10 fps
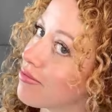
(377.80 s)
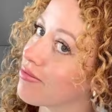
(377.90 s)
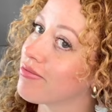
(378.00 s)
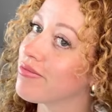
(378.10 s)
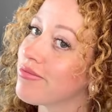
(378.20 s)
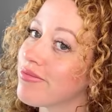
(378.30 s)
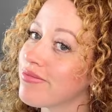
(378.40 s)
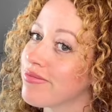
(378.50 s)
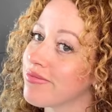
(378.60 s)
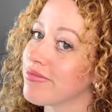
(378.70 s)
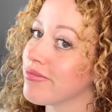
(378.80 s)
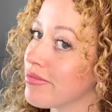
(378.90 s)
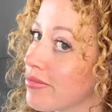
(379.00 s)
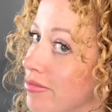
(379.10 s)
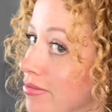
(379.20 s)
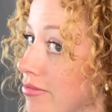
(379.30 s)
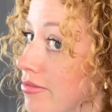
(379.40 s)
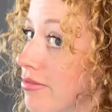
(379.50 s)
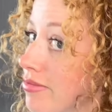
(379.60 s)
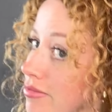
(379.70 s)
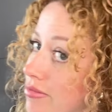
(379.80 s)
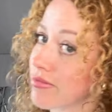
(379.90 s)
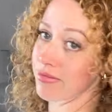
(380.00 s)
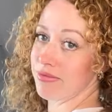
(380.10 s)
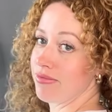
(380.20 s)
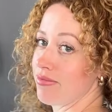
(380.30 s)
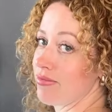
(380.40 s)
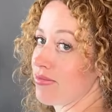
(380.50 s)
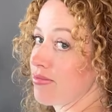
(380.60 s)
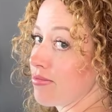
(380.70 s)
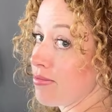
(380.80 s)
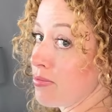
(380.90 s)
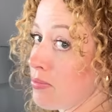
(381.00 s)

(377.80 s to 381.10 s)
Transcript: And now I'm just going to do a bit of showing off, showing you all the